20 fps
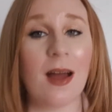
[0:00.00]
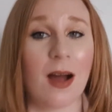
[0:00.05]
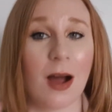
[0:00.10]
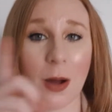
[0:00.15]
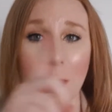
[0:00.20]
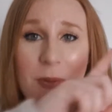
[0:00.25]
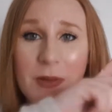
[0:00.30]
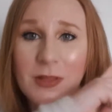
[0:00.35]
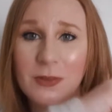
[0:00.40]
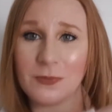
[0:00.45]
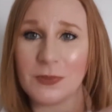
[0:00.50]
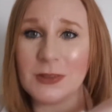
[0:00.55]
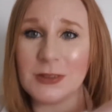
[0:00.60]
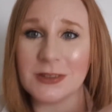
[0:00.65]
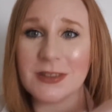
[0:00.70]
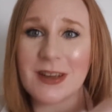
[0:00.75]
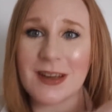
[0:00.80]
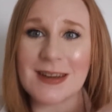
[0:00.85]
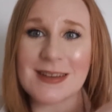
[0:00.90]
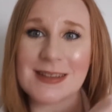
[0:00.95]
I'll put the full
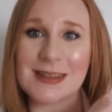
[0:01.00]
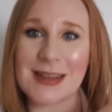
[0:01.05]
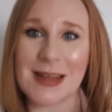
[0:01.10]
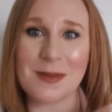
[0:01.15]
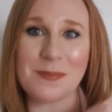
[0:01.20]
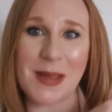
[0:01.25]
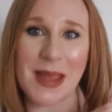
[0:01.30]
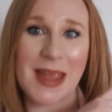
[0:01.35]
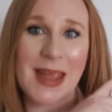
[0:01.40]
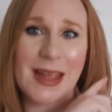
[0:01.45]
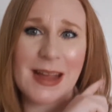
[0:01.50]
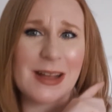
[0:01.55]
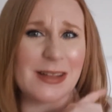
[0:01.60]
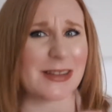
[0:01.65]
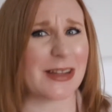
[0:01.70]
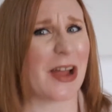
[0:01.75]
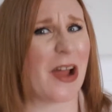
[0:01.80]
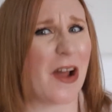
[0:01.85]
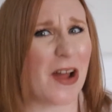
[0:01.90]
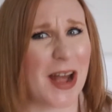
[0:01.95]
title up here because
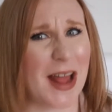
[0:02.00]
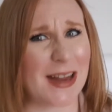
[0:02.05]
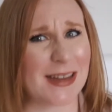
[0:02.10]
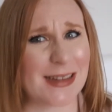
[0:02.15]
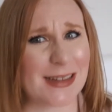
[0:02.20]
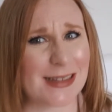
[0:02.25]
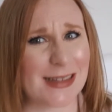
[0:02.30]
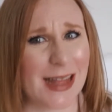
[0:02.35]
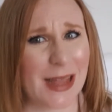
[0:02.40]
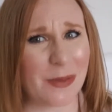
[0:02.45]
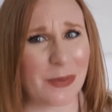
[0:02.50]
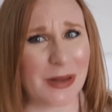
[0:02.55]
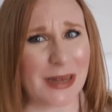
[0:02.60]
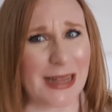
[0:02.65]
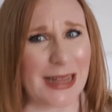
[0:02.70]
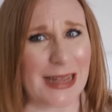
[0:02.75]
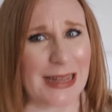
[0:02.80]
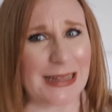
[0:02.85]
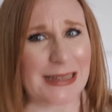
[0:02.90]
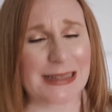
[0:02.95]
I can't actually say what
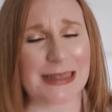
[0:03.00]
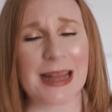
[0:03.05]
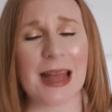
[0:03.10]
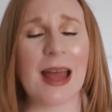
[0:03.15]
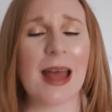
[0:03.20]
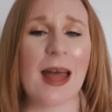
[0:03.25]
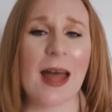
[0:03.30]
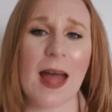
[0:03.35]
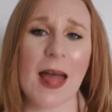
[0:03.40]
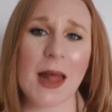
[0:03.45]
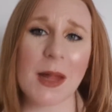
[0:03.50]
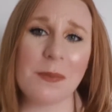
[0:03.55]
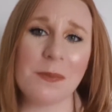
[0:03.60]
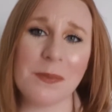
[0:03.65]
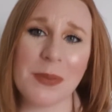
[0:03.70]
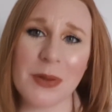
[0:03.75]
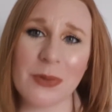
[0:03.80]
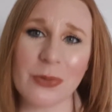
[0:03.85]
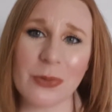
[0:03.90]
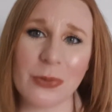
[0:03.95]
it is, but
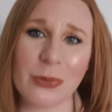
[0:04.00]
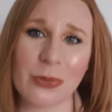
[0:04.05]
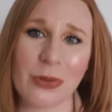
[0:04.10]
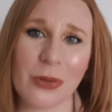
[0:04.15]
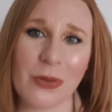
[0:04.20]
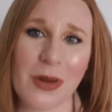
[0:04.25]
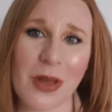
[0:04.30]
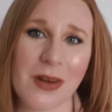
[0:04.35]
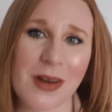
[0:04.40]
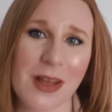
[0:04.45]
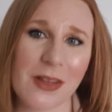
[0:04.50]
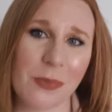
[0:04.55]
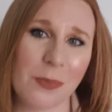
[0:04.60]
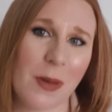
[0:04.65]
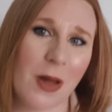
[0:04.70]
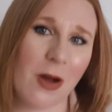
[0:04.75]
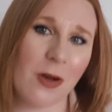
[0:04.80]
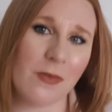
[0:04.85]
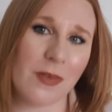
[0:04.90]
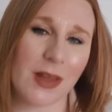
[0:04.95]
it's also known as
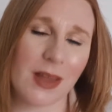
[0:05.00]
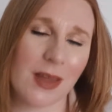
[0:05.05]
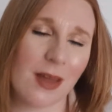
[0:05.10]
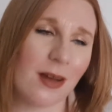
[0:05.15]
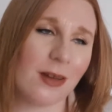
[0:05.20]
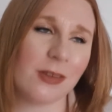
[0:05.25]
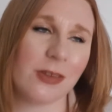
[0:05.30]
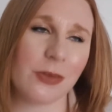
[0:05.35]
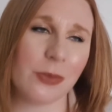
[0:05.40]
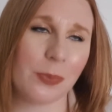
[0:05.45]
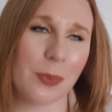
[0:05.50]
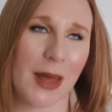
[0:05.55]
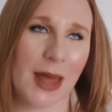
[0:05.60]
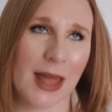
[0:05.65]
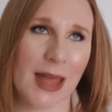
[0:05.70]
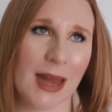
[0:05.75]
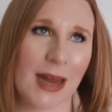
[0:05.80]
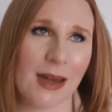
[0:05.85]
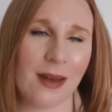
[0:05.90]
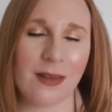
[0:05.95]
pelvic girdle
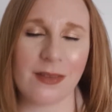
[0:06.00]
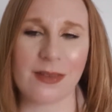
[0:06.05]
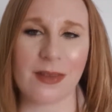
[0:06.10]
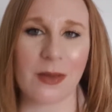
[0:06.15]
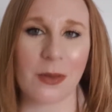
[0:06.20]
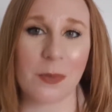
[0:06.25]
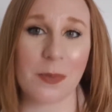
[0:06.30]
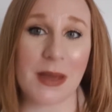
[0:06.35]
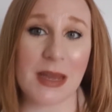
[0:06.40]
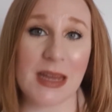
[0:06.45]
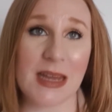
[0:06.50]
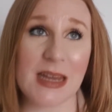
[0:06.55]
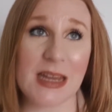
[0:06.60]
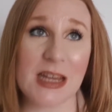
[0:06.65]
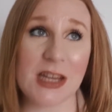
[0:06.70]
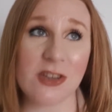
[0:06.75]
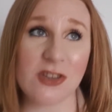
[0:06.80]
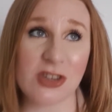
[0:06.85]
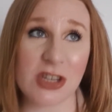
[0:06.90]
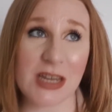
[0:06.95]
pain, so
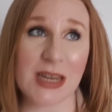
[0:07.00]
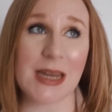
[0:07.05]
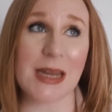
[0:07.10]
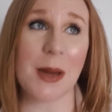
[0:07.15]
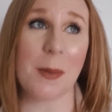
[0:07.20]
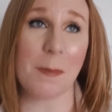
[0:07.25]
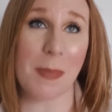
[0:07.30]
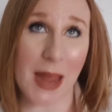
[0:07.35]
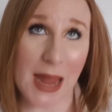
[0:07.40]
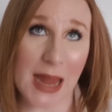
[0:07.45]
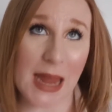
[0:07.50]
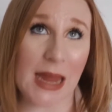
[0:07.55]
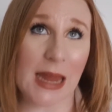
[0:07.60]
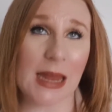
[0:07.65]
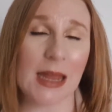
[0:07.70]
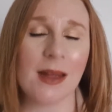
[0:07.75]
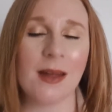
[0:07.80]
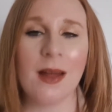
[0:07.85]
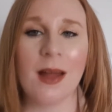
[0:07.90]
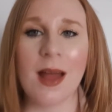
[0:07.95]

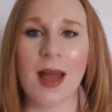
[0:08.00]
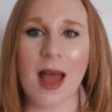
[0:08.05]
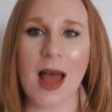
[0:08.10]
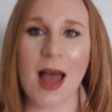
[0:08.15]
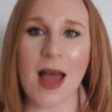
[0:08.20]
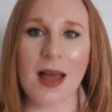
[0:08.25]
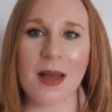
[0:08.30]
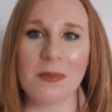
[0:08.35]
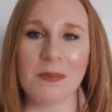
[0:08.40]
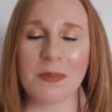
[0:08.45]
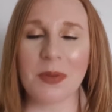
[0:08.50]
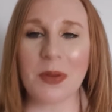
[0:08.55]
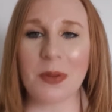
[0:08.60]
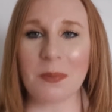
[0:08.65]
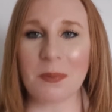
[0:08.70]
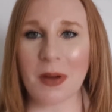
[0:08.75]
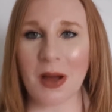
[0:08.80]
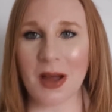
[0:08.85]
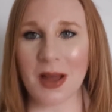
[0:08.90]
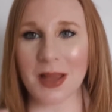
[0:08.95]
PGP.
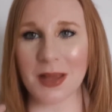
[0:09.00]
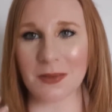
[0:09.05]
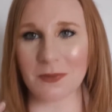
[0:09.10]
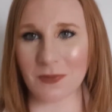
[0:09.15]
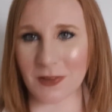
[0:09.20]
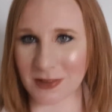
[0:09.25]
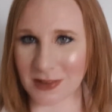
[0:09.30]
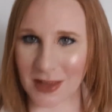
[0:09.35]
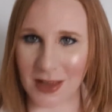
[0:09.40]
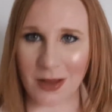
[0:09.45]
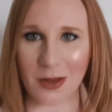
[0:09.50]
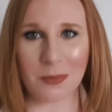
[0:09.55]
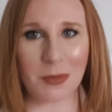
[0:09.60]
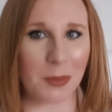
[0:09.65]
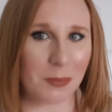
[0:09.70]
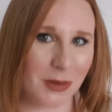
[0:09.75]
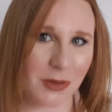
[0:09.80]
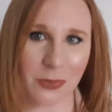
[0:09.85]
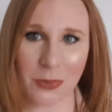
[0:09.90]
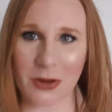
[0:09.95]
But my physio, my
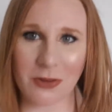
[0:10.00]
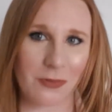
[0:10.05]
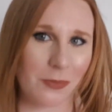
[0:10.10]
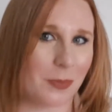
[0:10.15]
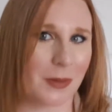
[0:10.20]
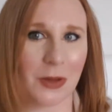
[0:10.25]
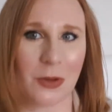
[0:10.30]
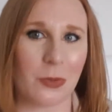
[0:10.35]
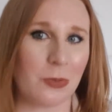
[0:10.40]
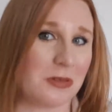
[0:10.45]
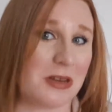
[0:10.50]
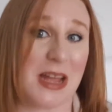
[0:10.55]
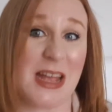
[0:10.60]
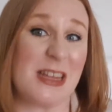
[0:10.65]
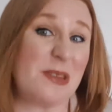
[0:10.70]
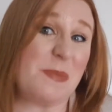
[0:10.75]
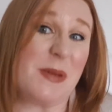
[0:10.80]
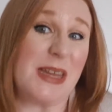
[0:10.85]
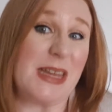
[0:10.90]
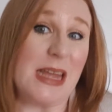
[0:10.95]
midwife have been calling it
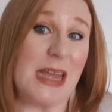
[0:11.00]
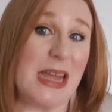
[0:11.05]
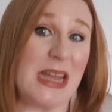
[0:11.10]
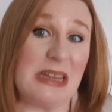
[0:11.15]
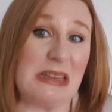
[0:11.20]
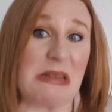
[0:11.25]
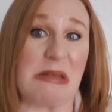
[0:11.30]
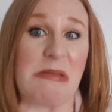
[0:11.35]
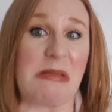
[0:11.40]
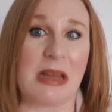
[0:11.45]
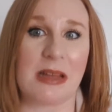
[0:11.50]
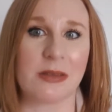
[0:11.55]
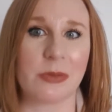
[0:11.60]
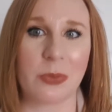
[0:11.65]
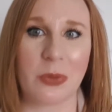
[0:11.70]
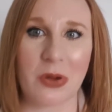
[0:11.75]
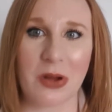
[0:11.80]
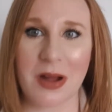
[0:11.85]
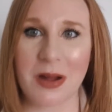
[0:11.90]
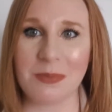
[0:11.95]
SPD, so that's
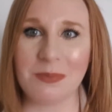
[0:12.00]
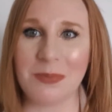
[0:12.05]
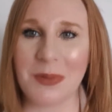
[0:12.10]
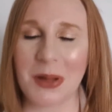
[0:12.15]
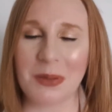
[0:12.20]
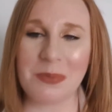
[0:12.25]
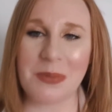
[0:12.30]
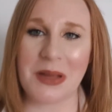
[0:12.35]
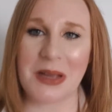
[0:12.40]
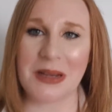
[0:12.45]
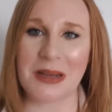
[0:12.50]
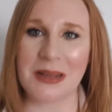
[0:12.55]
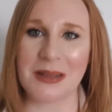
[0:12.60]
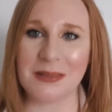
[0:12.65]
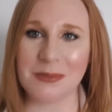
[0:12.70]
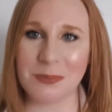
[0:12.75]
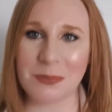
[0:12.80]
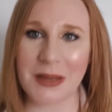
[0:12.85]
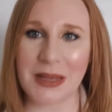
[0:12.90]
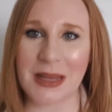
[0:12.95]
what I'm
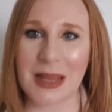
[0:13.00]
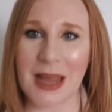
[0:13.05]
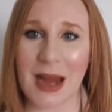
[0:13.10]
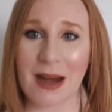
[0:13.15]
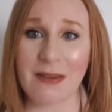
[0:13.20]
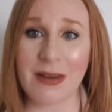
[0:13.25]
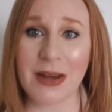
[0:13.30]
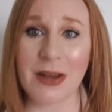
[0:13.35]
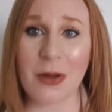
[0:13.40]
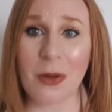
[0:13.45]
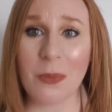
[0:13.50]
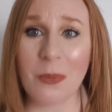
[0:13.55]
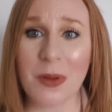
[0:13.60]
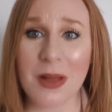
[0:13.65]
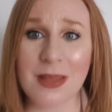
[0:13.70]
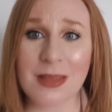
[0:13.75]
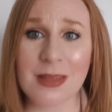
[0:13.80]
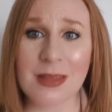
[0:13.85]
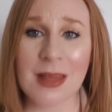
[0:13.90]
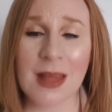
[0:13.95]
gonna be carrying on
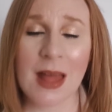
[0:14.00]
with.